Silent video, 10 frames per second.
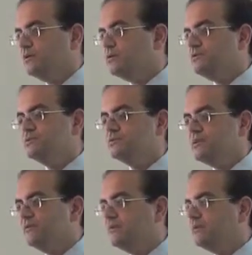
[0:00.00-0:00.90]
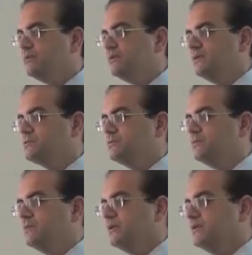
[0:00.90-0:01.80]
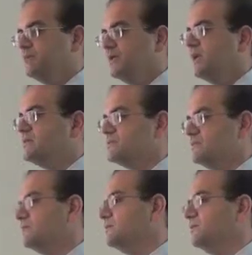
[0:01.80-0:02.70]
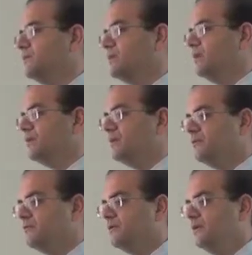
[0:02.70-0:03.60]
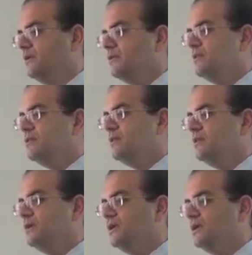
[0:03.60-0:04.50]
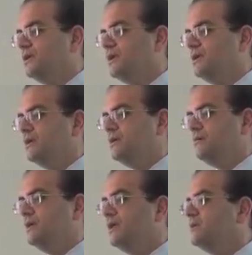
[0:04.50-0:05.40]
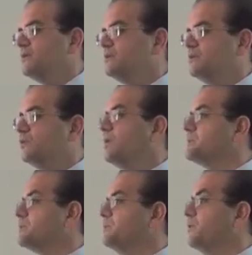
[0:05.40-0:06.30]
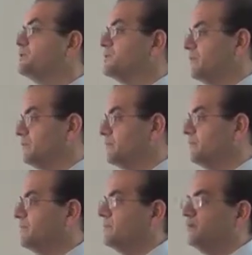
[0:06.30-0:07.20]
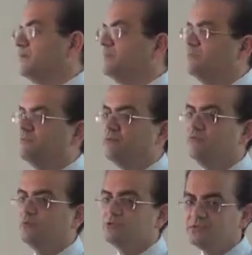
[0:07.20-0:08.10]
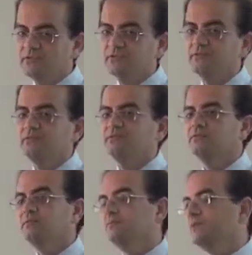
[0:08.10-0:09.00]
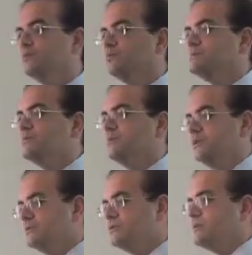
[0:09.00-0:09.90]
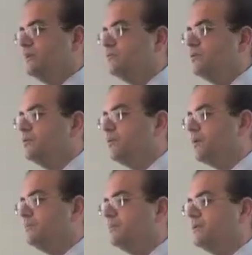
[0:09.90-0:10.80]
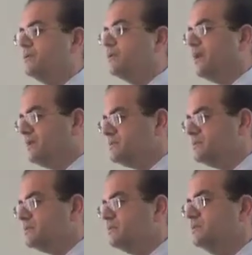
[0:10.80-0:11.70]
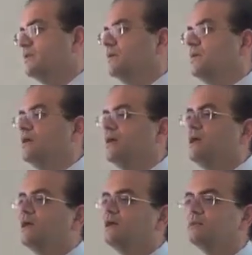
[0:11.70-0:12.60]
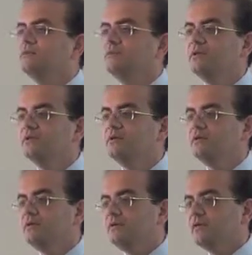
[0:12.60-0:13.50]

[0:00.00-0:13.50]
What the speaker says: students have been extremely blessed to be part of the May Europe Symposium. Have been very fortunate to be recipients of the Europe grants, to be